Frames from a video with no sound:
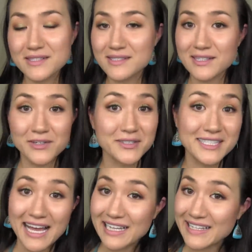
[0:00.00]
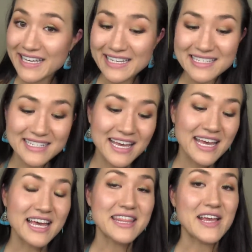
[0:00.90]
subtle sallies.
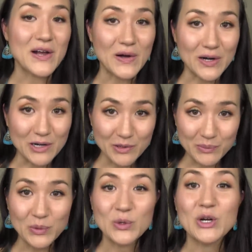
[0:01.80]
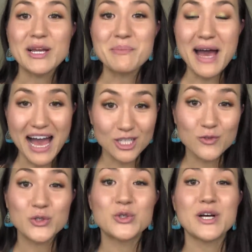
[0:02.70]
They are more
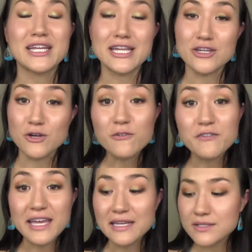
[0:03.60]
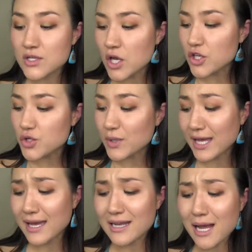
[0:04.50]
impactful and in your face. You
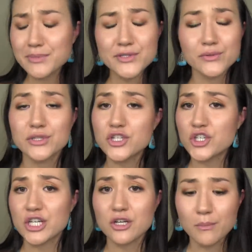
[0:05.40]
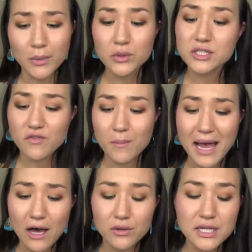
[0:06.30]
can absolutely sheer most of
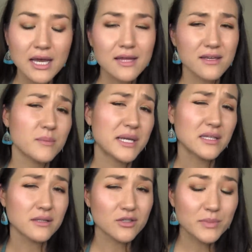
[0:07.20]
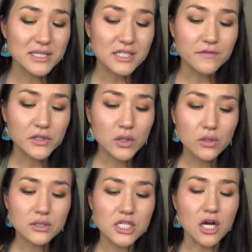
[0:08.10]
them out. I think it'd be a little bit
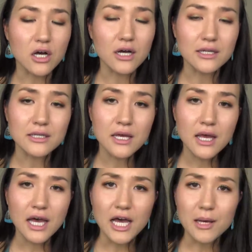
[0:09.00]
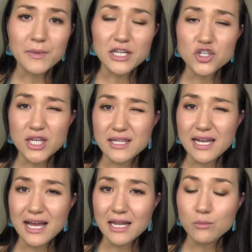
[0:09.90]
difficult on um, that shade
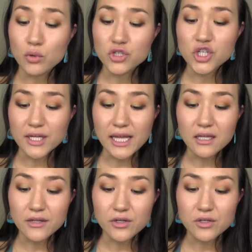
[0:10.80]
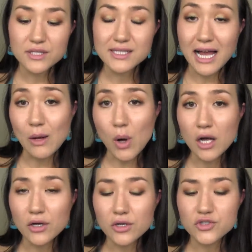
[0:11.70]
that had more chunky glitter,
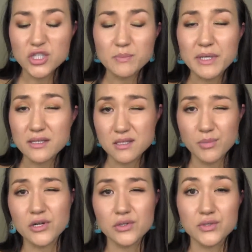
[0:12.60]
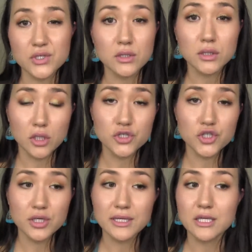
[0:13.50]
Skywalker, just because the particles are
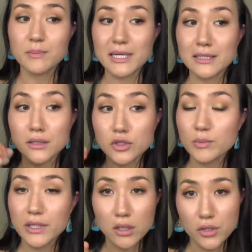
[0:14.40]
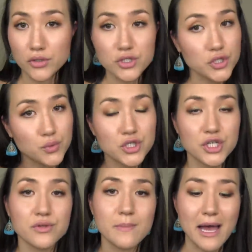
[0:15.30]
larger. I think it'd be a little bit harder to
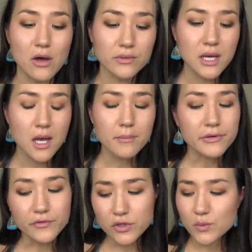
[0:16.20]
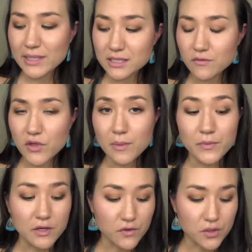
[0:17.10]
sheer them out. But for the rest of
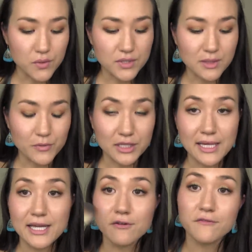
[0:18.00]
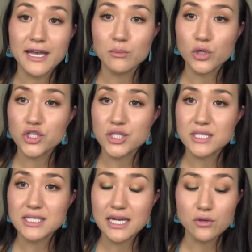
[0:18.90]
them, if you use something like a fan brush
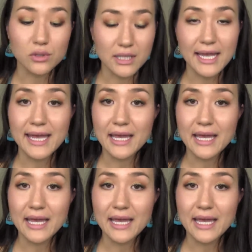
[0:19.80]
instead or a light